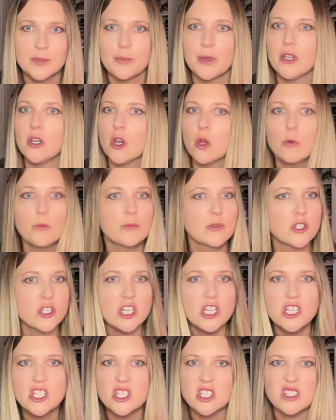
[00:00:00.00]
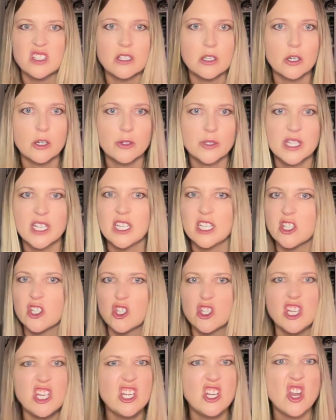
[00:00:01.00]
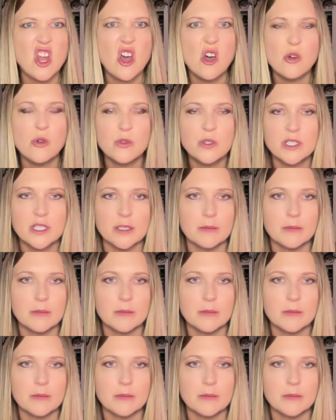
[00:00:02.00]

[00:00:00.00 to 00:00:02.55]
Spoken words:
But nope, she just zeroes in and she knows,